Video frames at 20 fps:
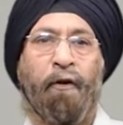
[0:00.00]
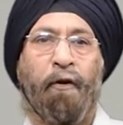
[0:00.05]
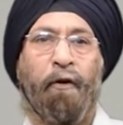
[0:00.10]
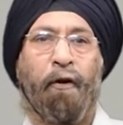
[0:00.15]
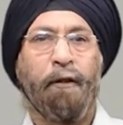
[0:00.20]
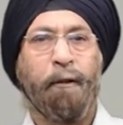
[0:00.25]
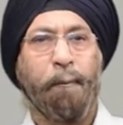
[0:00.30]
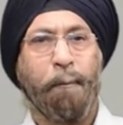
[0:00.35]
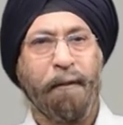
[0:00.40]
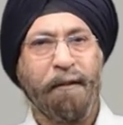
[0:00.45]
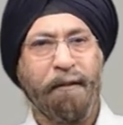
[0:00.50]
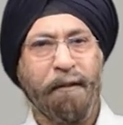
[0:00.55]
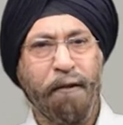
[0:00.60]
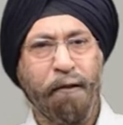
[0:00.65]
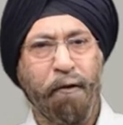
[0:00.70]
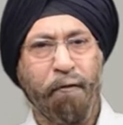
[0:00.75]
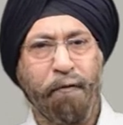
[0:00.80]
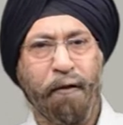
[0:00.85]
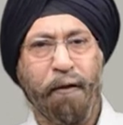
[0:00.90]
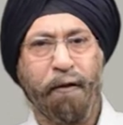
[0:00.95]
On the basis
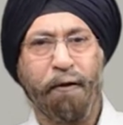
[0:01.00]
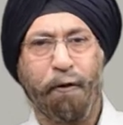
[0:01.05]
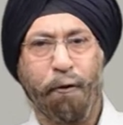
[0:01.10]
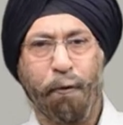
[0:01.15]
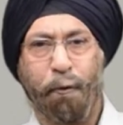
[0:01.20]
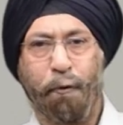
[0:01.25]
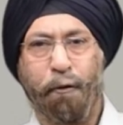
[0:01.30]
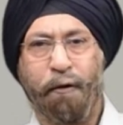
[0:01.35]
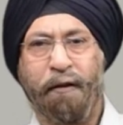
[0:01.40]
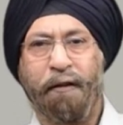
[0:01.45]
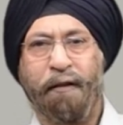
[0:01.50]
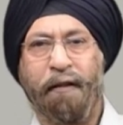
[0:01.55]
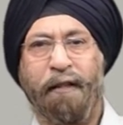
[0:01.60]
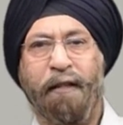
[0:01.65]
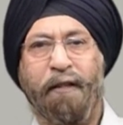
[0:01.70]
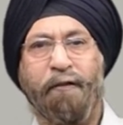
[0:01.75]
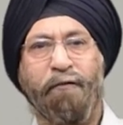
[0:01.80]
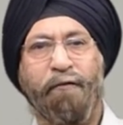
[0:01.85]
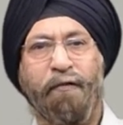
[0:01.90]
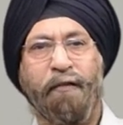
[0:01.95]
of their use,
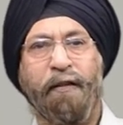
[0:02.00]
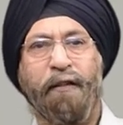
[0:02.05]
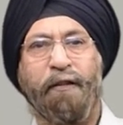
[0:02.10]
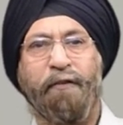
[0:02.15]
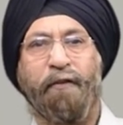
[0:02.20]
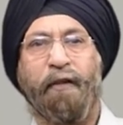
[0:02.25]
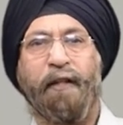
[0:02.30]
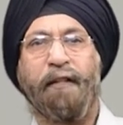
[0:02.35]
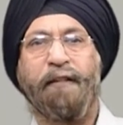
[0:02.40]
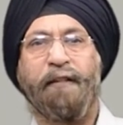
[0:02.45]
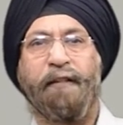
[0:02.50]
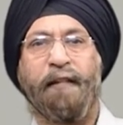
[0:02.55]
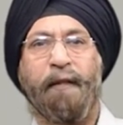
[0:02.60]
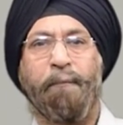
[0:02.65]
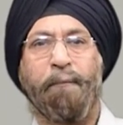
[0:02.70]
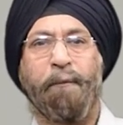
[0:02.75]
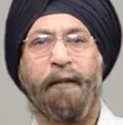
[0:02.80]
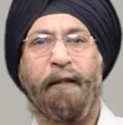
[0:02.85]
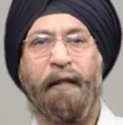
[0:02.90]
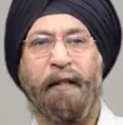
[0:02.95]
different drugs
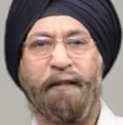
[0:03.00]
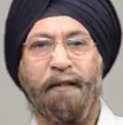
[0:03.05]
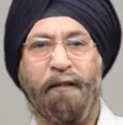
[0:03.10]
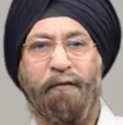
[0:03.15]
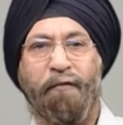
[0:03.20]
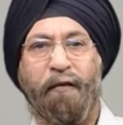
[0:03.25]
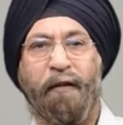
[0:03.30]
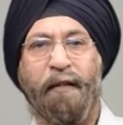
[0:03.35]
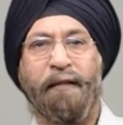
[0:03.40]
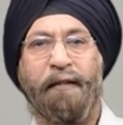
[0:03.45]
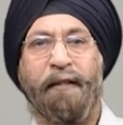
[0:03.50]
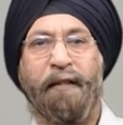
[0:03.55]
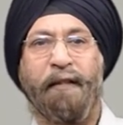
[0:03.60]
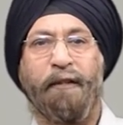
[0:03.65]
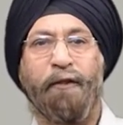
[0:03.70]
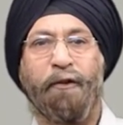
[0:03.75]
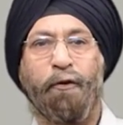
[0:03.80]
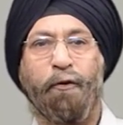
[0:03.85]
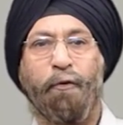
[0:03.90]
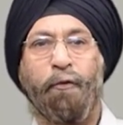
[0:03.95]
can be classified
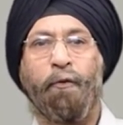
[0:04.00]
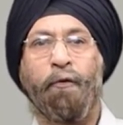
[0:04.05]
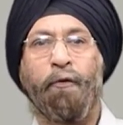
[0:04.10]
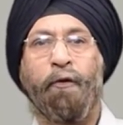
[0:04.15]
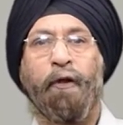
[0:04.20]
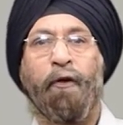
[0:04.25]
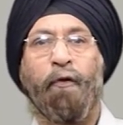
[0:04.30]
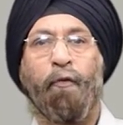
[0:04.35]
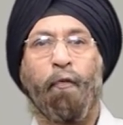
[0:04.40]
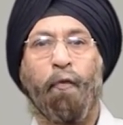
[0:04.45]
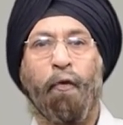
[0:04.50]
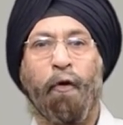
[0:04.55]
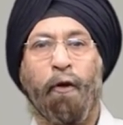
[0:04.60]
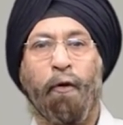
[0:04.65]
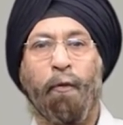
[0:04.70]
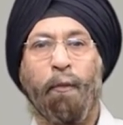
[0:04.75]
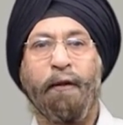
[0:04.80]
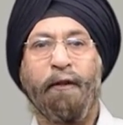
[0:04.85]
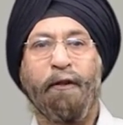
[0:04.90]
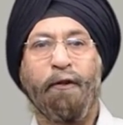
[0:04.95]
into
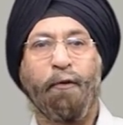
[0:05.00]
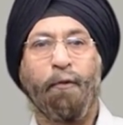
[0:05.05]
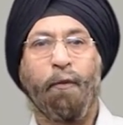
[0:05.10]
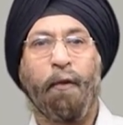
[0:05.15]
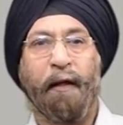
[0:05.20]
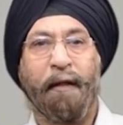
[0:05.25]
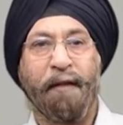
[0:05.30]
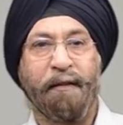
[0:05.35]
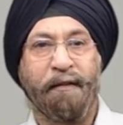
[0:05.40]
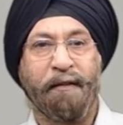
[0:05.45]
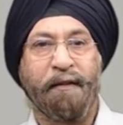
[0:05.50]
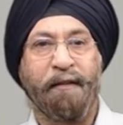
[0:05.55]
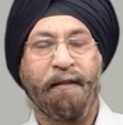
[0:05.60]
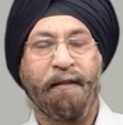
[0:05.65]
following two heads: